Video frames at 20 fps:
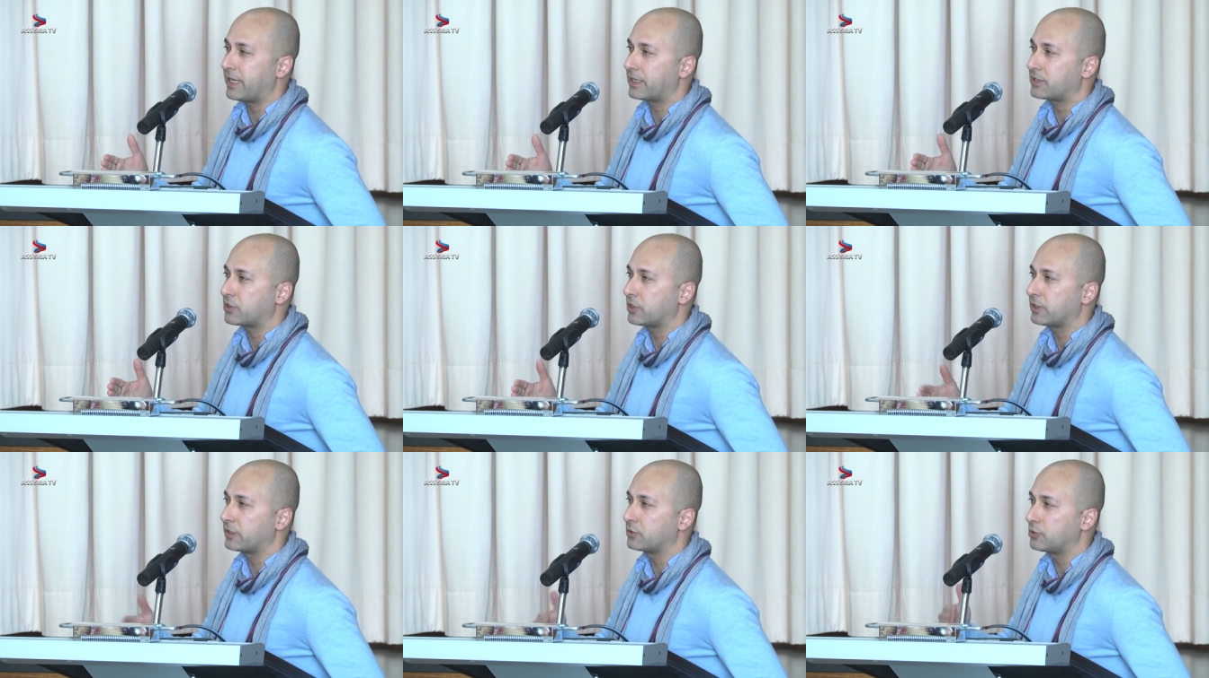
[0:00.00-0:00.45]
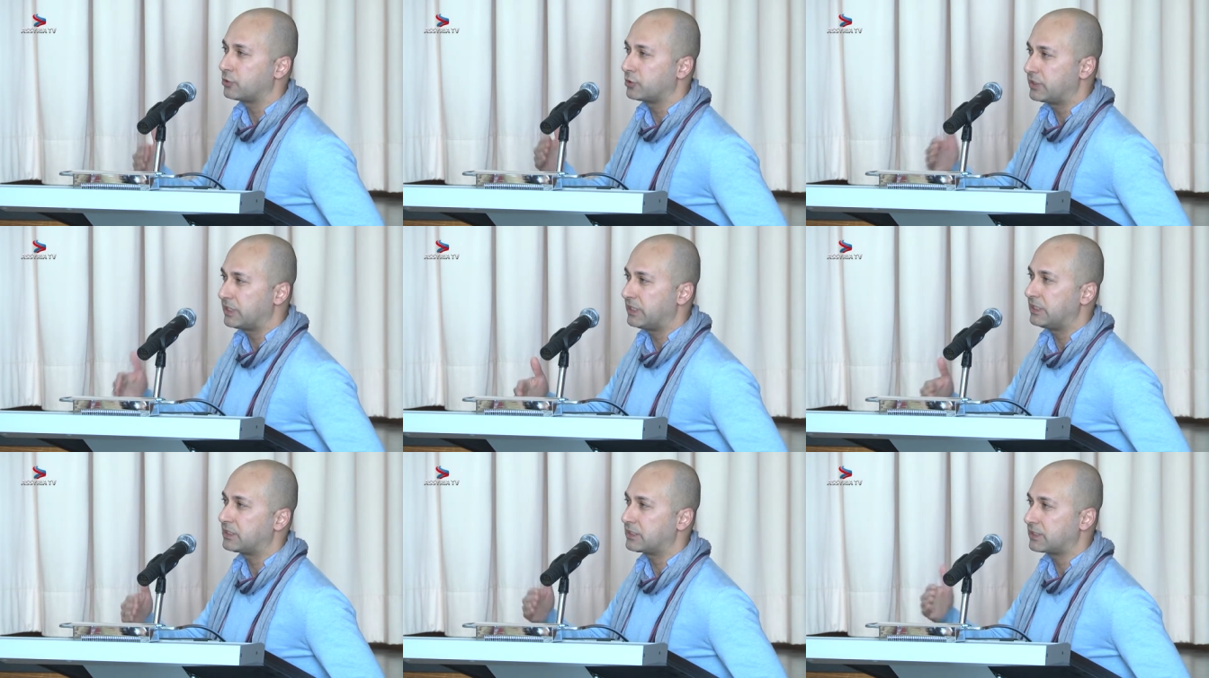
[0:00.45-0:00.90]
actually, to
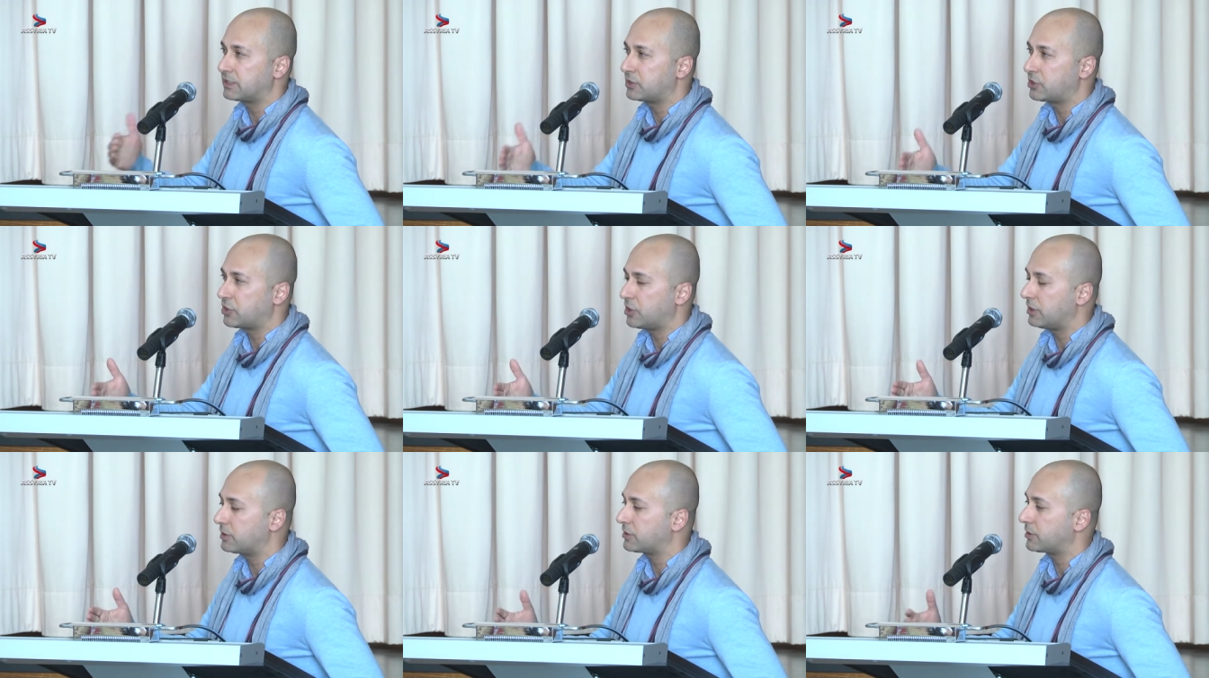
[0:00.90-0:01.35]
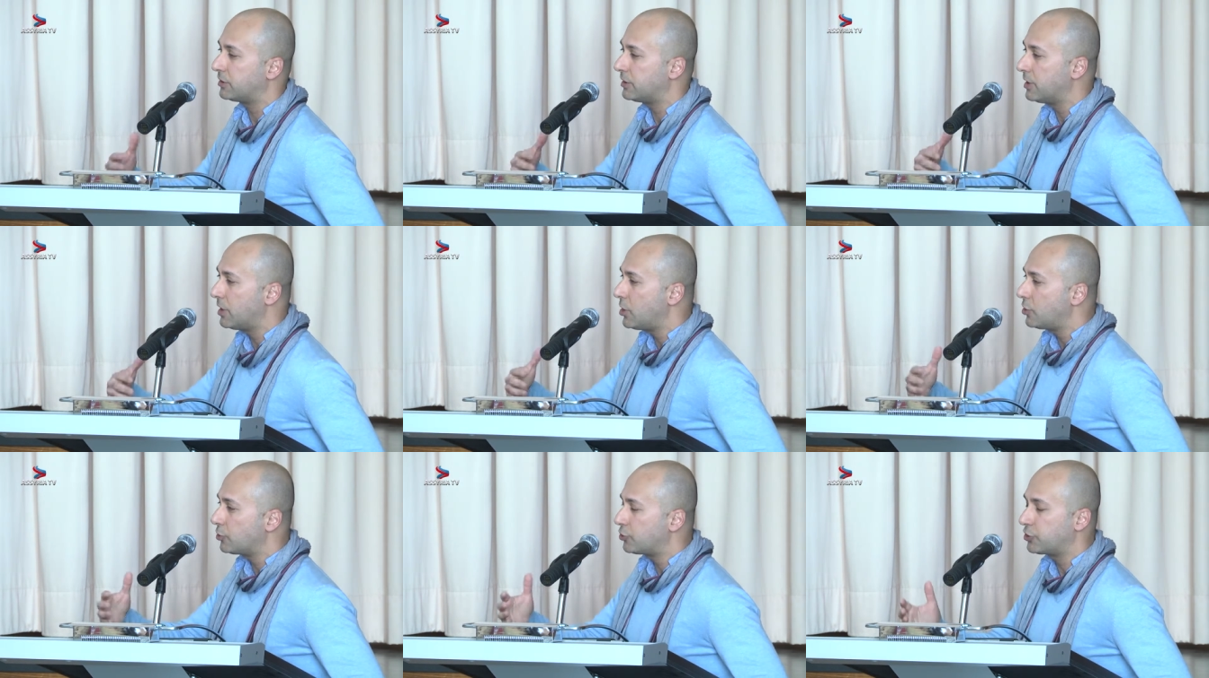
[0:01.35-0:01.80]
teach the children
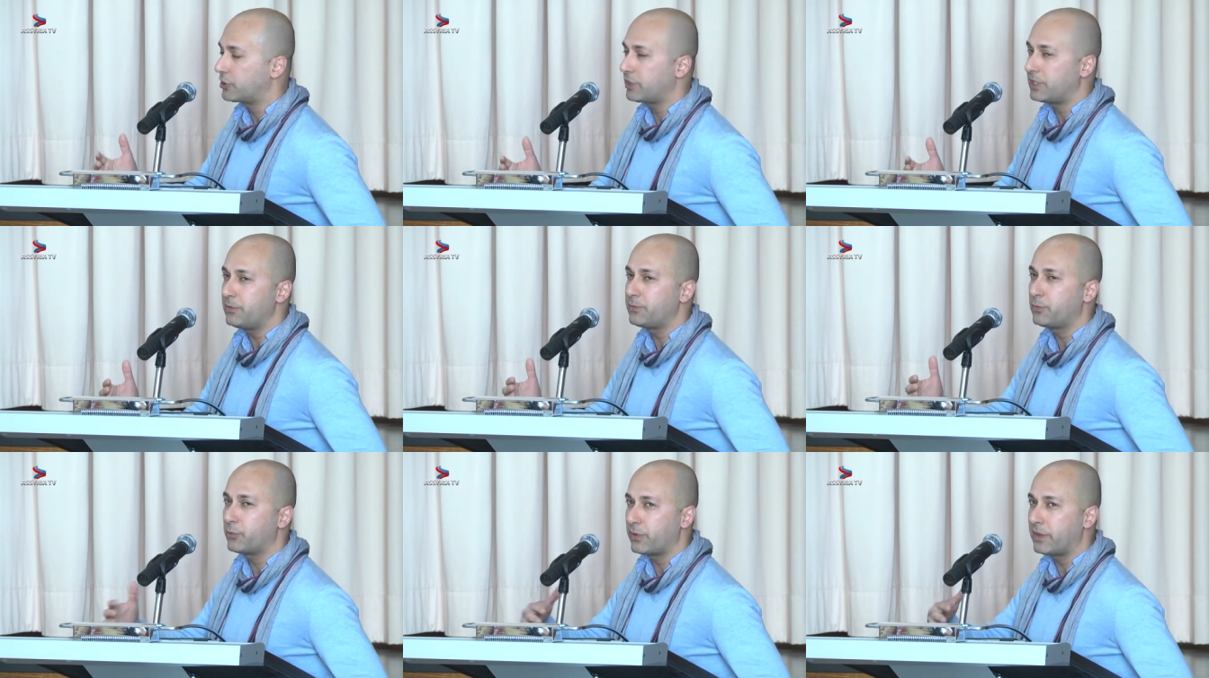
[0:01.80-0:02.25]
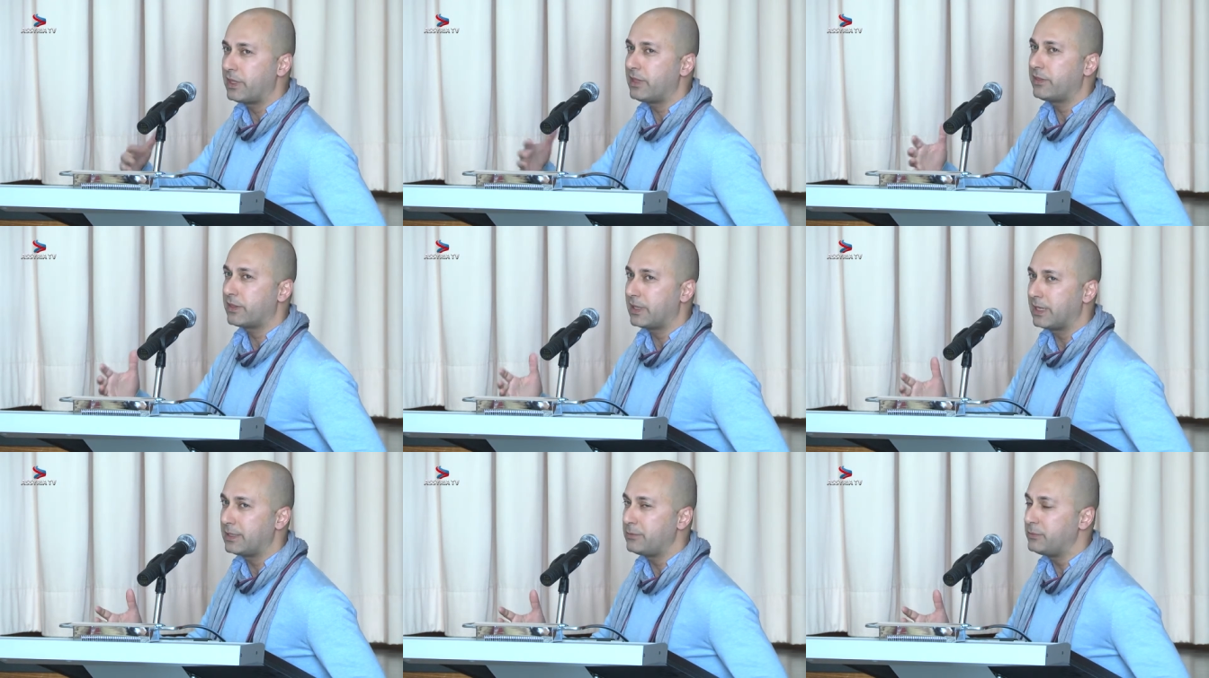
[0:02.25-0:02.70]
to keep
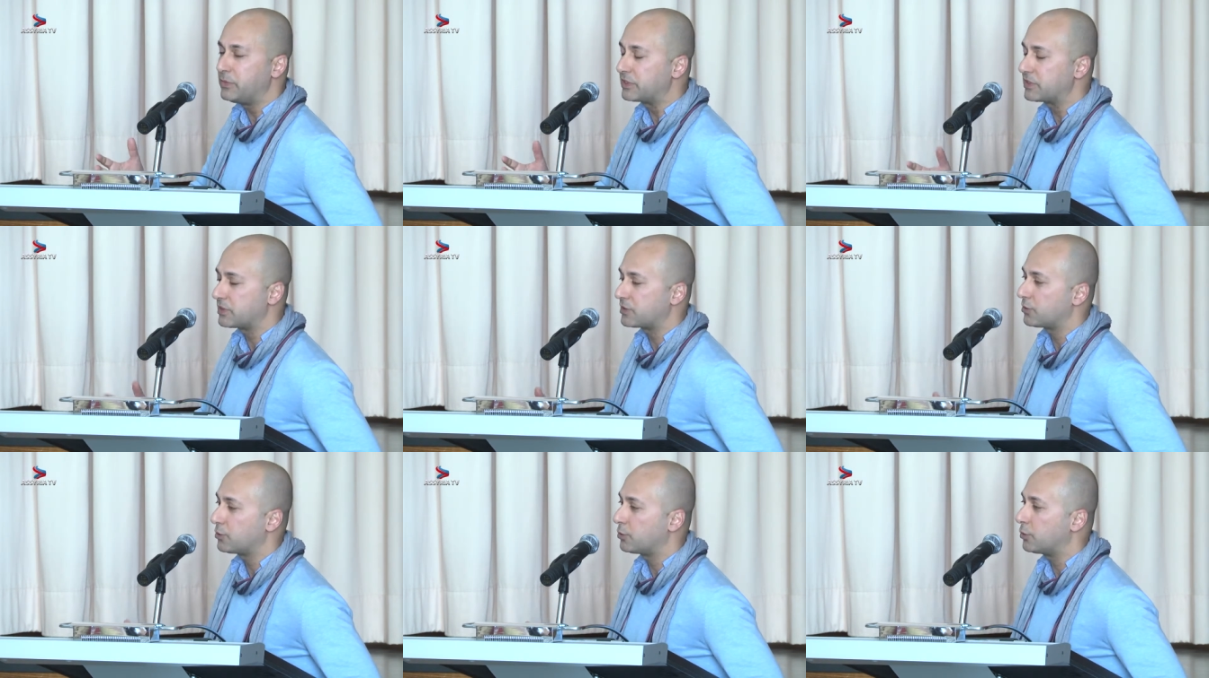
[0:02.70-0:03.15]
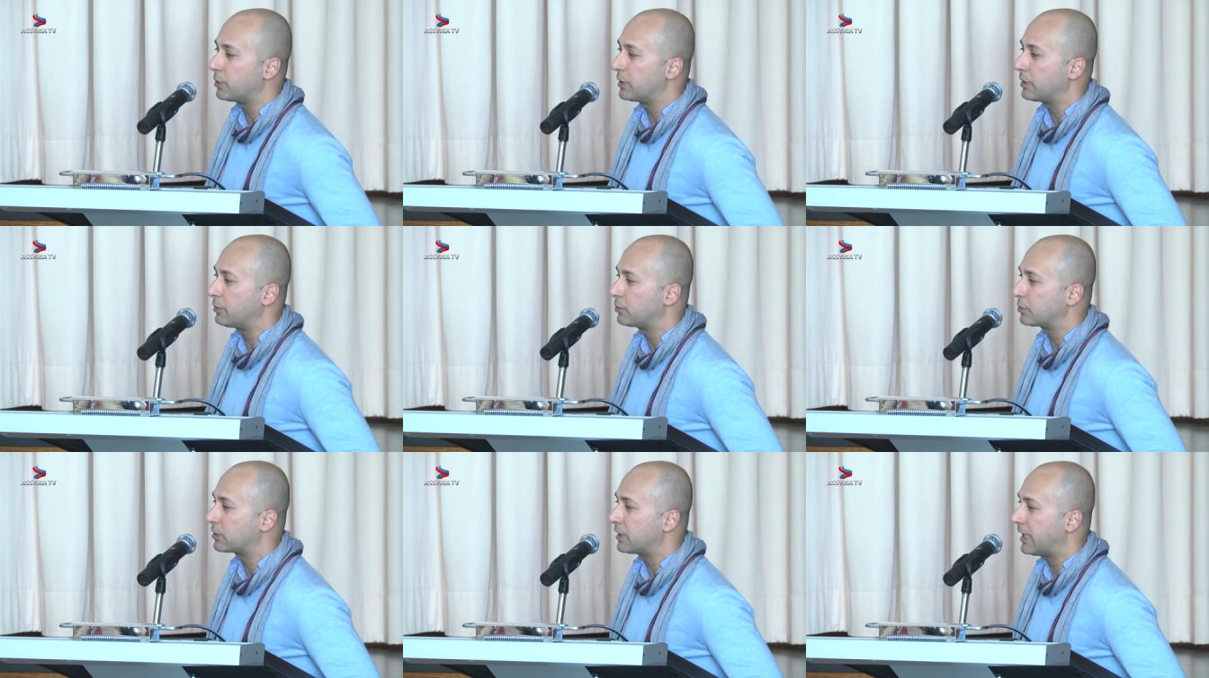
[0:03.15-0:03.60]
within the limits
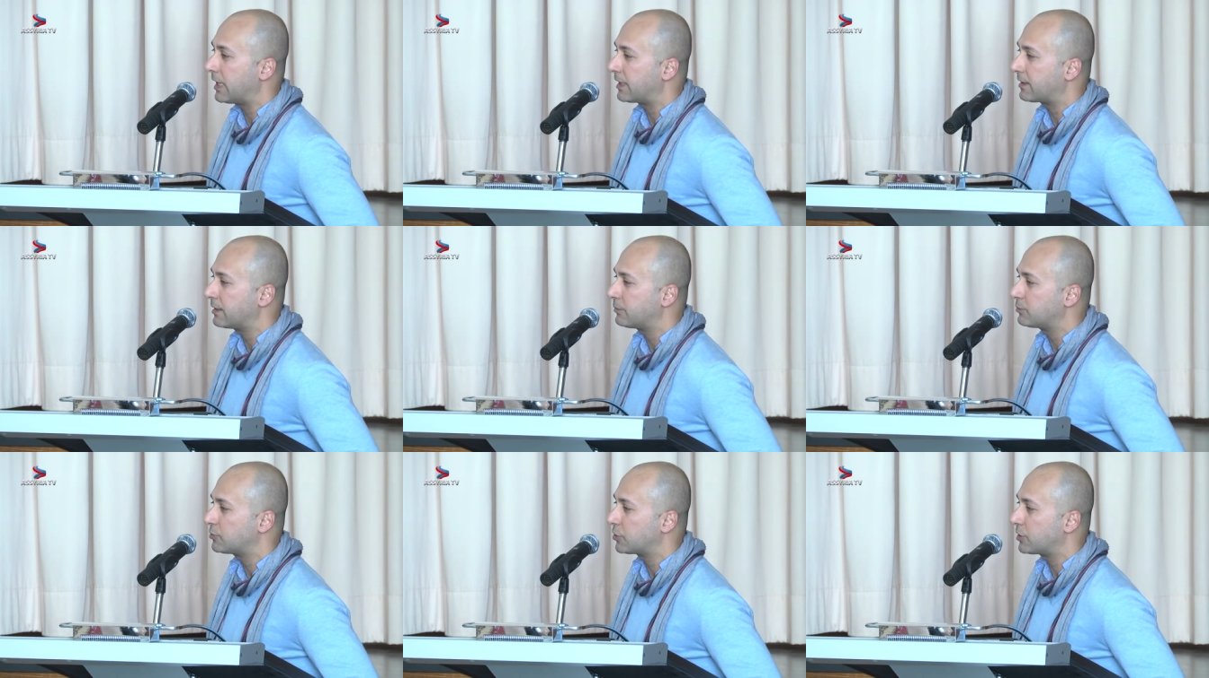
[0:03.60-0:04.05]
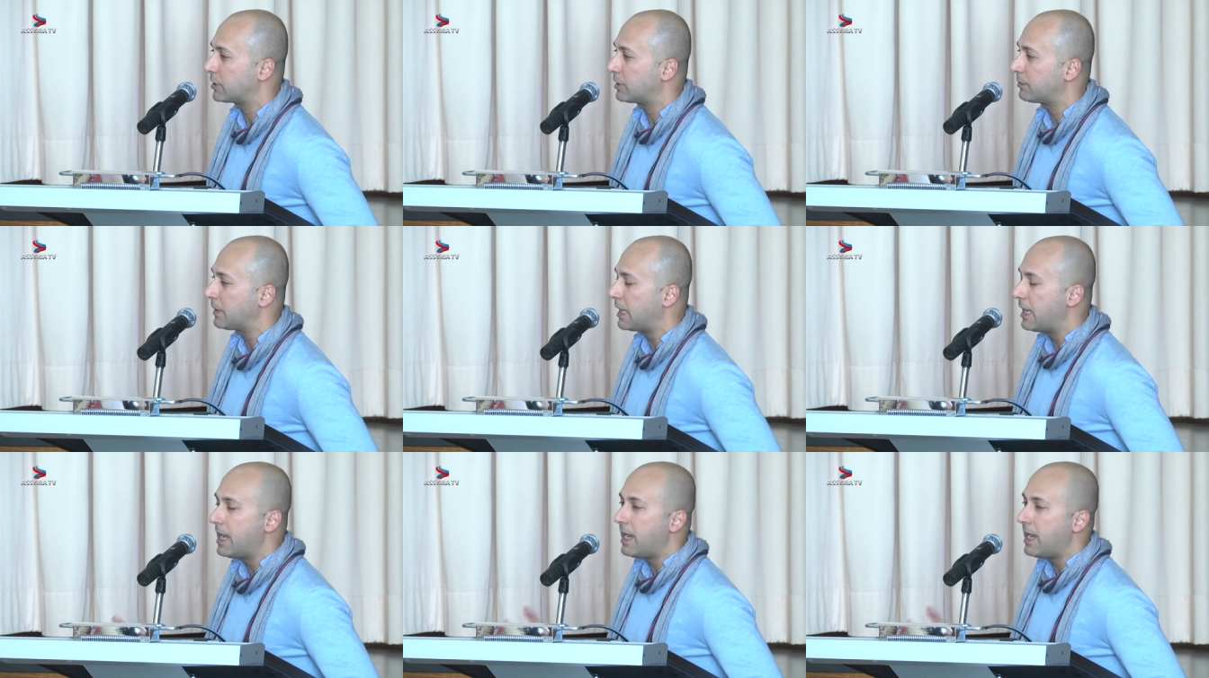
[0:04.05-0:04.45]
we would like them to keep.